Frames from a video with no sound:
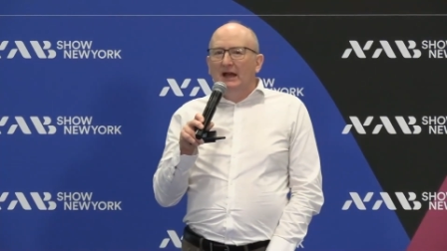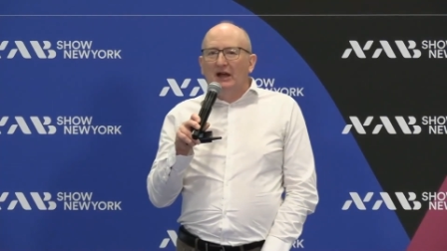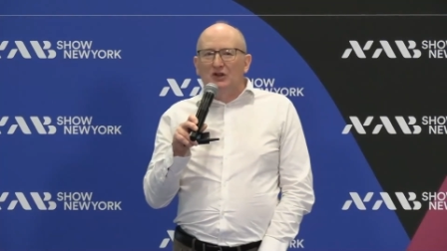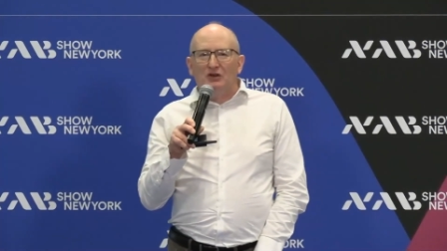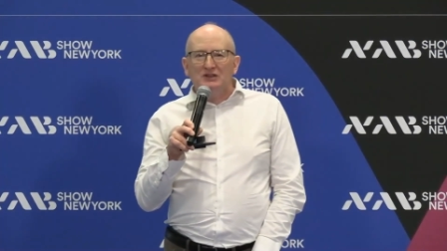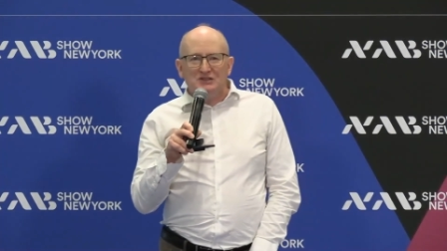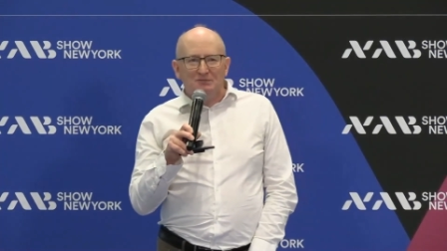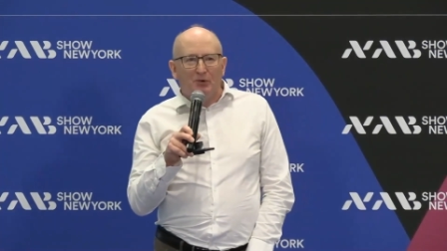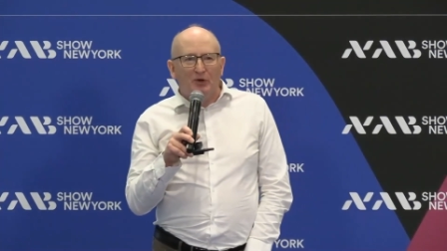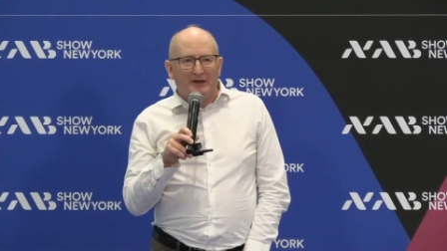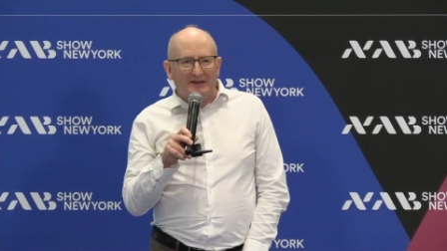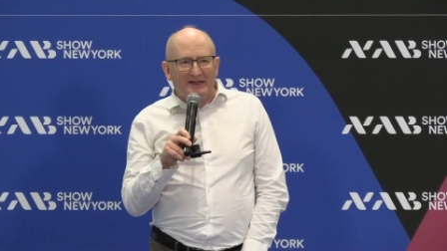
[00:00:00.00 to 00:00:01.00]
a crunch
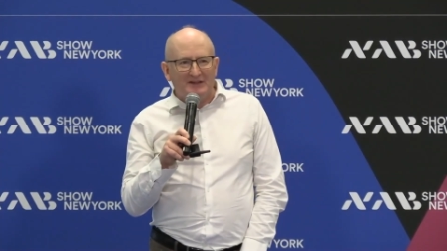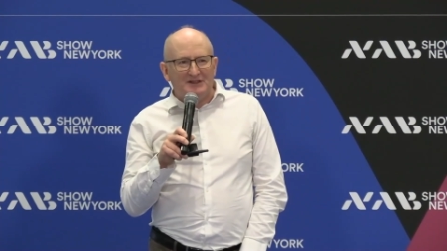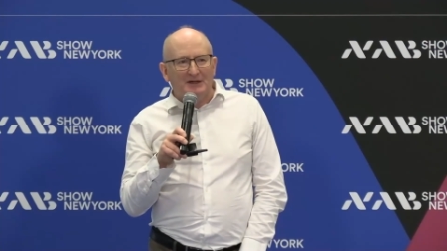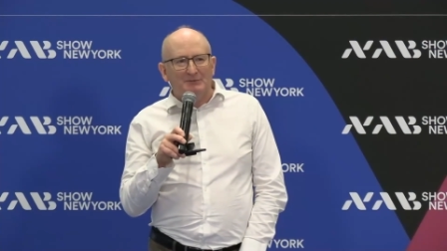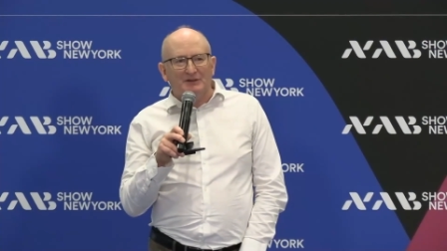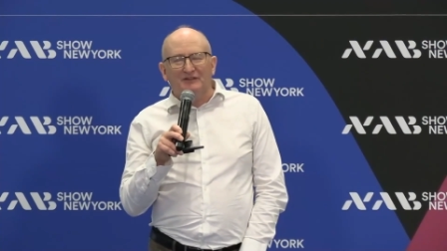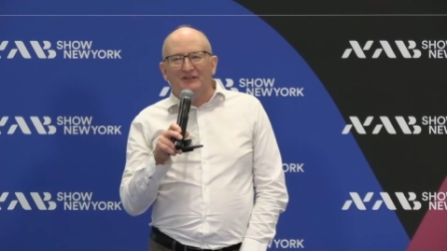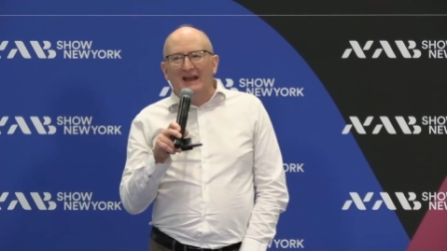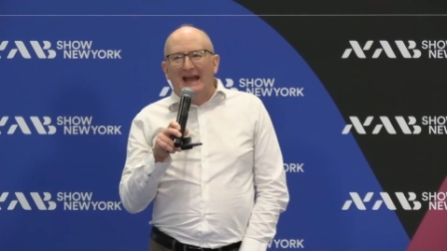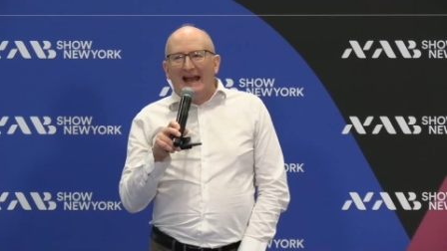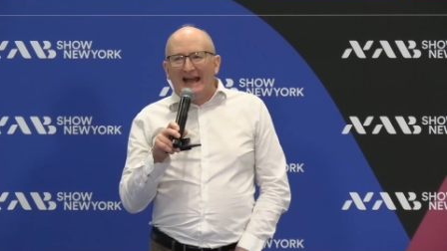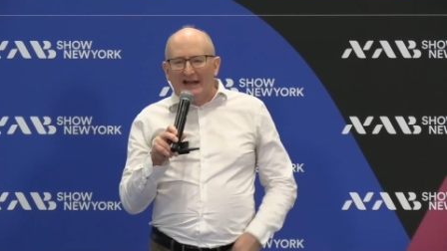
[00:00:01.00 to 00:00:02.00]
point in terms of
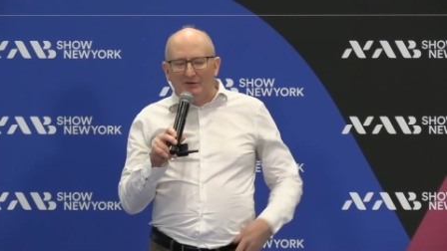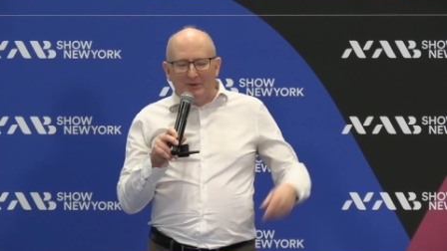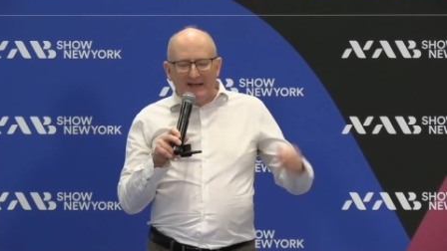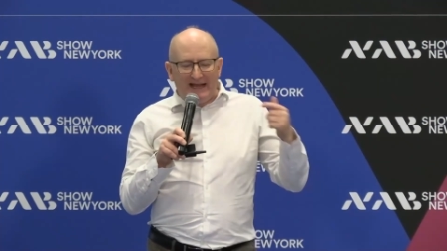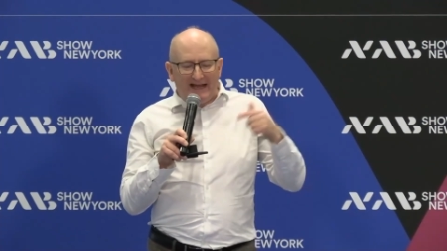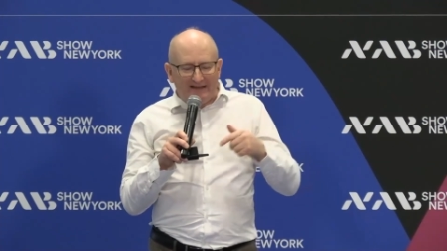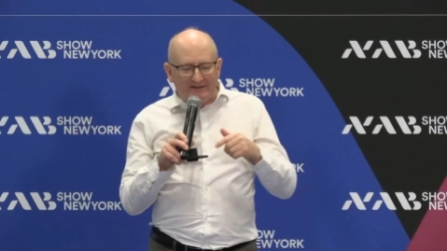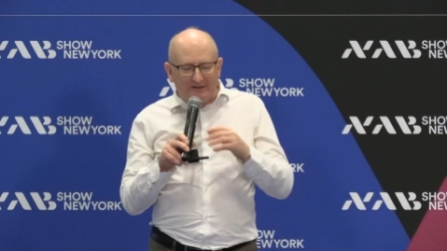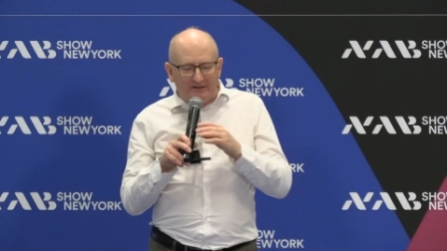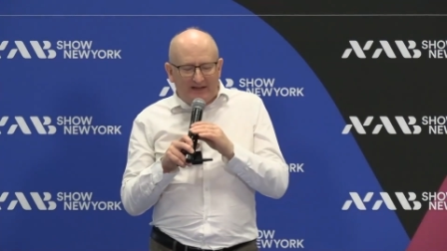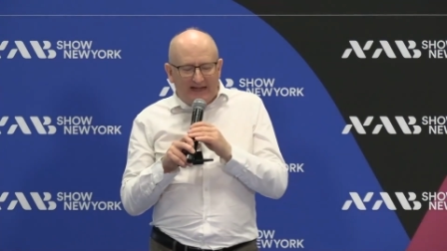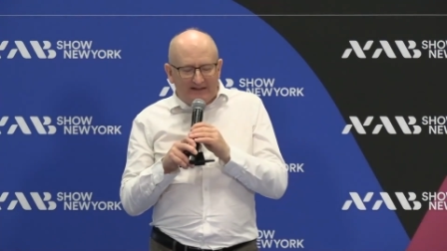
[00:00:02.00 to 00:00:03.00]
how we
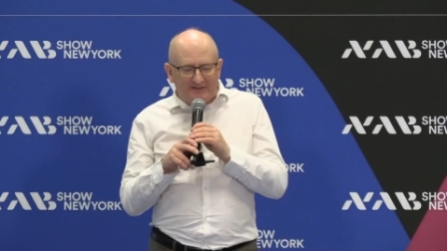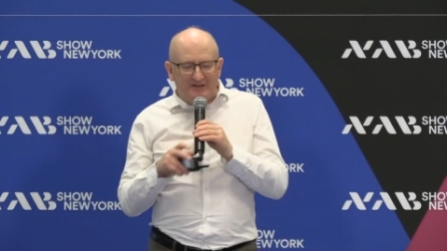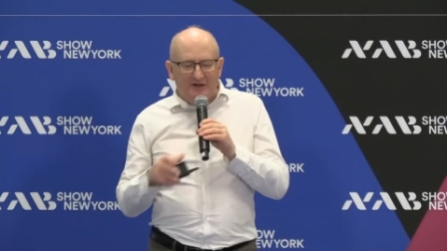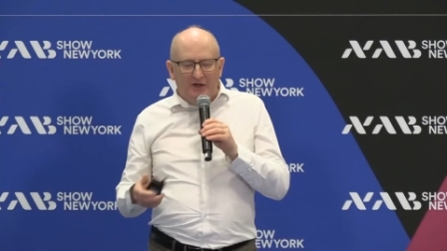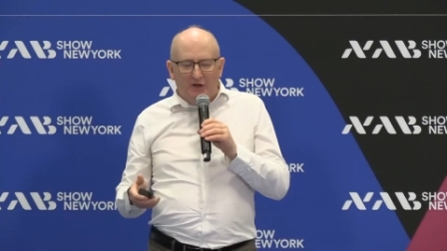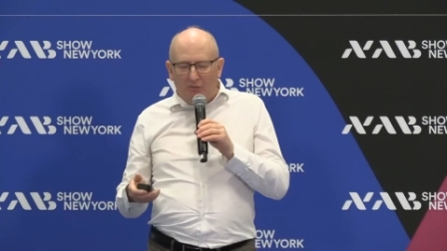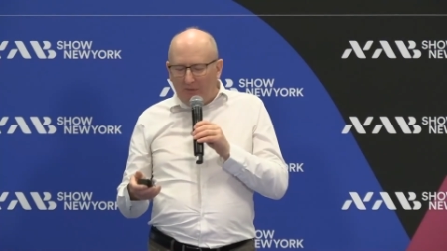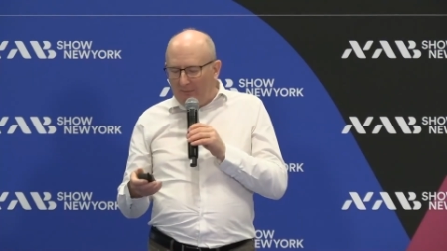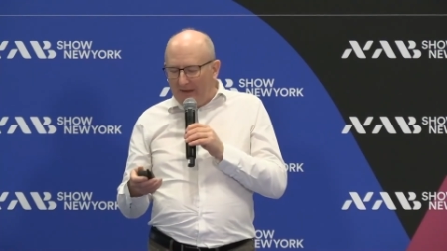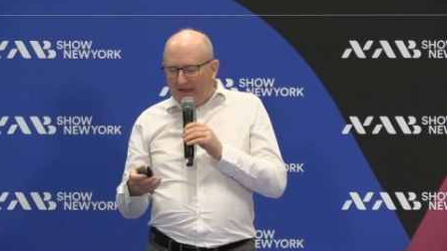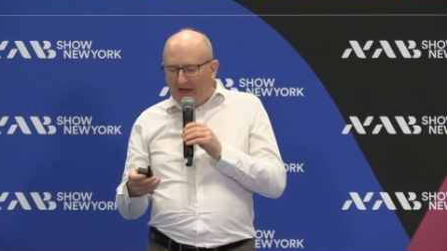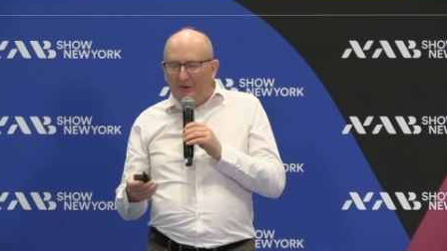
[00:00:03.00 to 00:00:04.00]
handle that
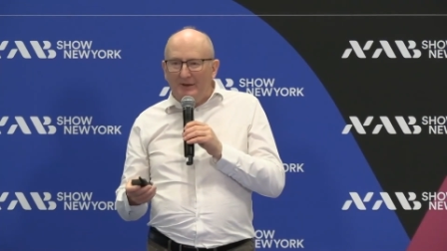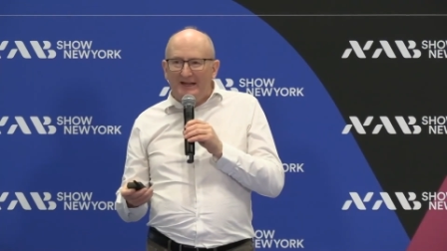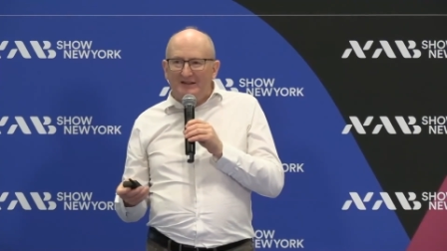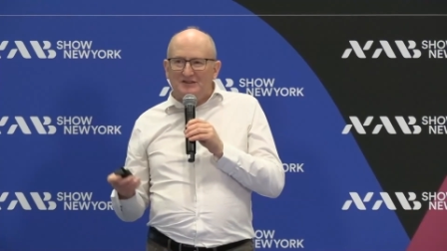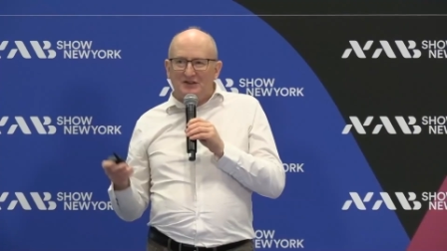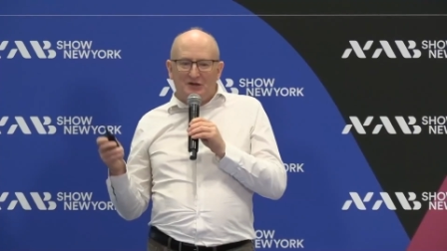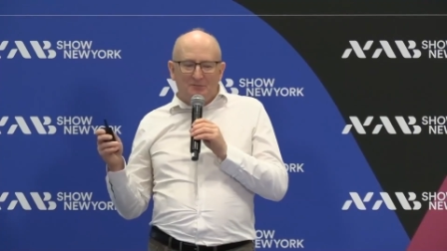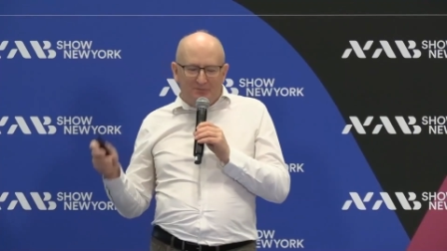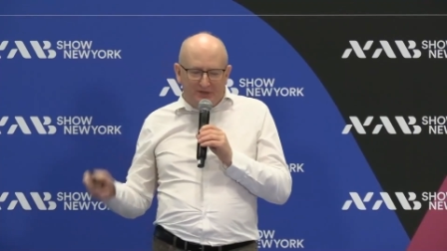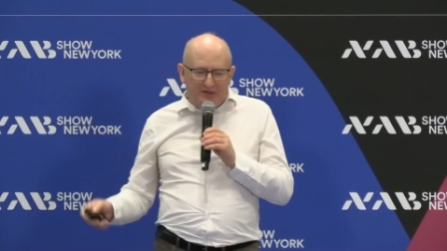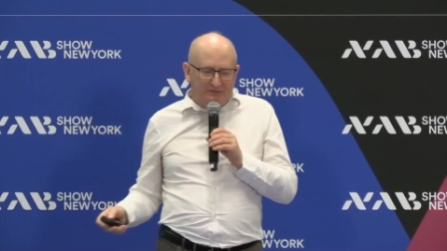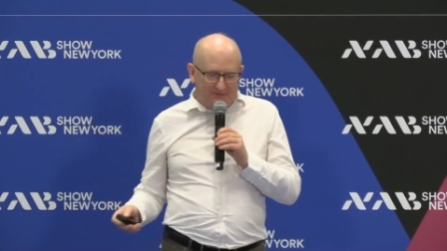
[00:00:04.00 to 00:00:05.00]
when we go into
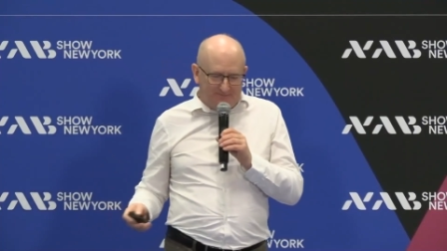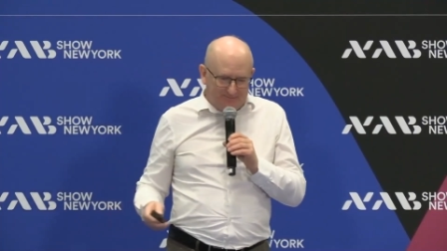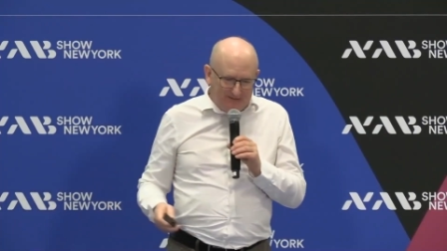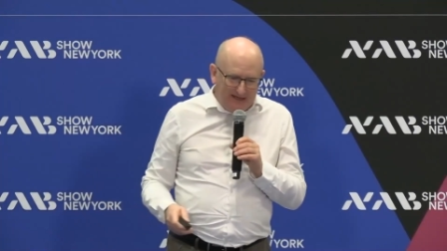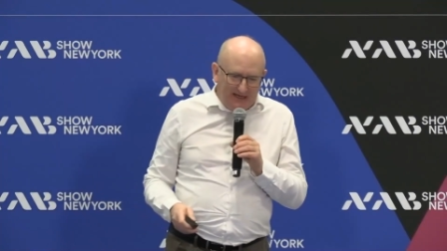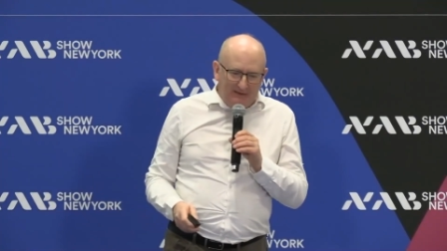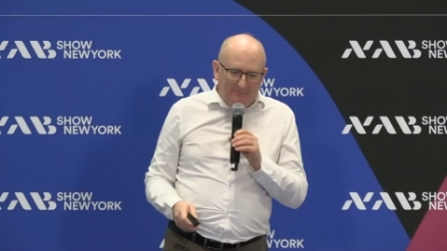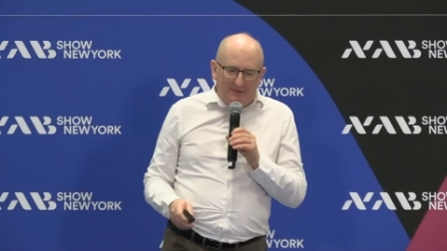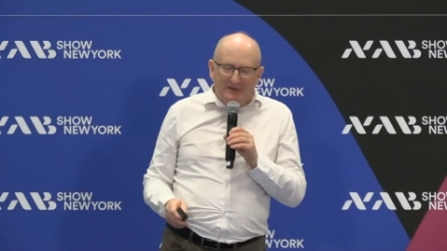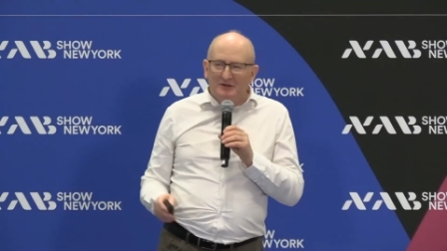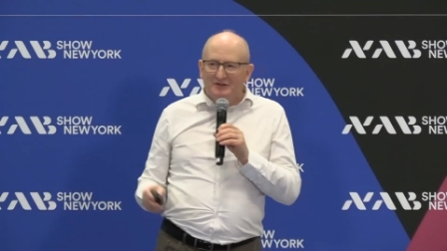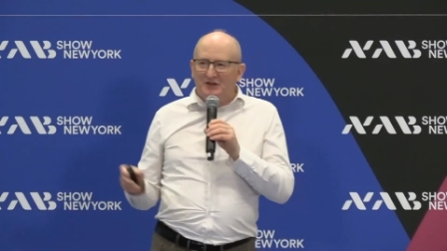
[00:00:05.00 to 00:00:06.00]
compute,
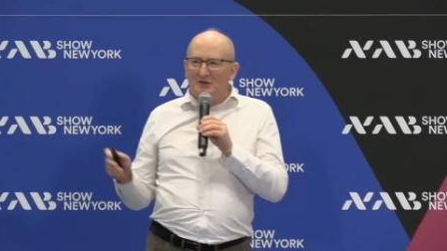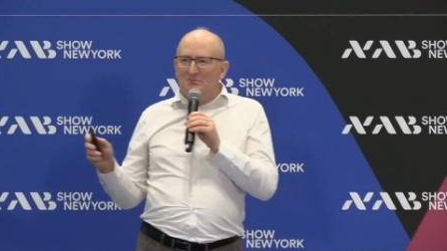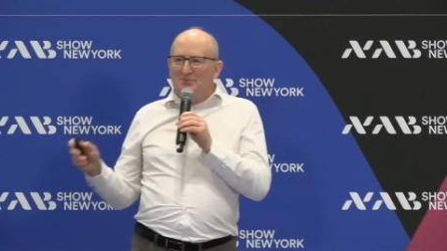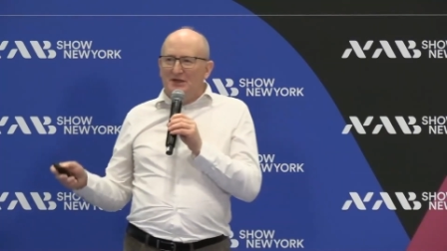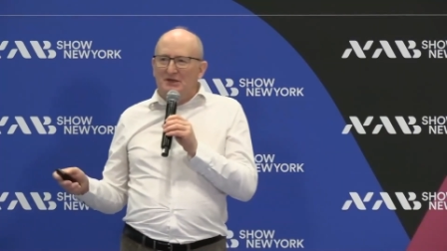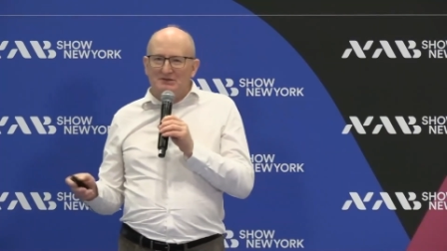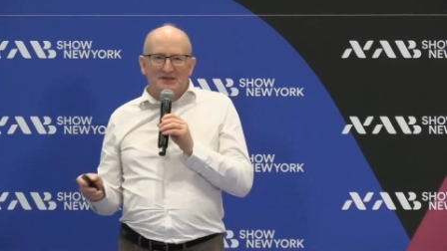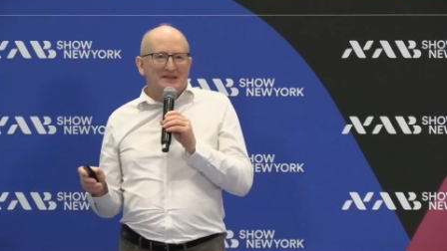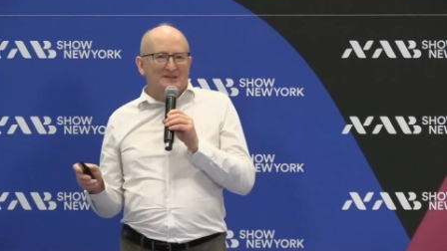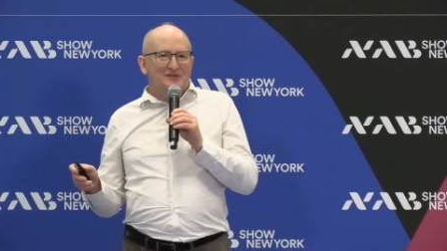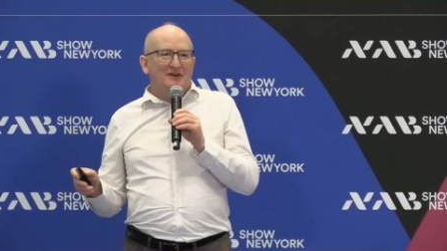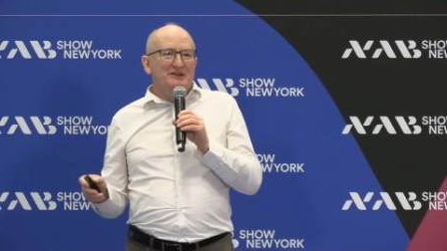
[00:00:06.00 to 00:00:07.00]
because compute
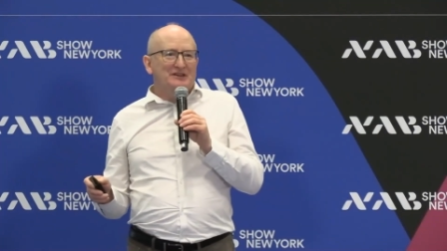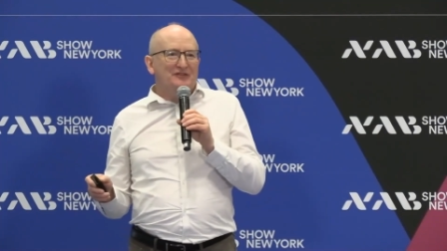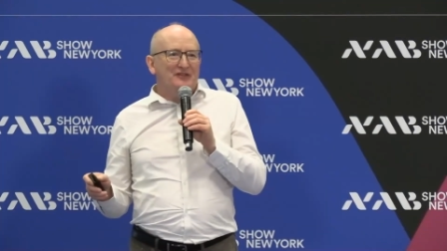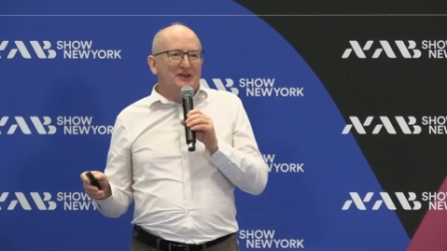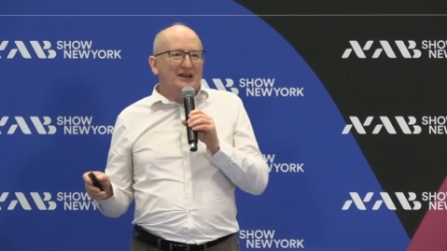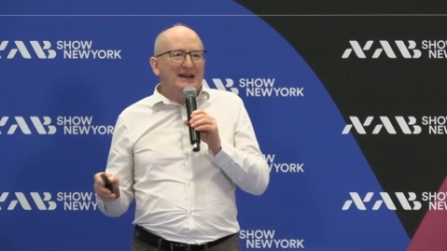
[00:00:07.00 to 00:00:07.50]
is very different.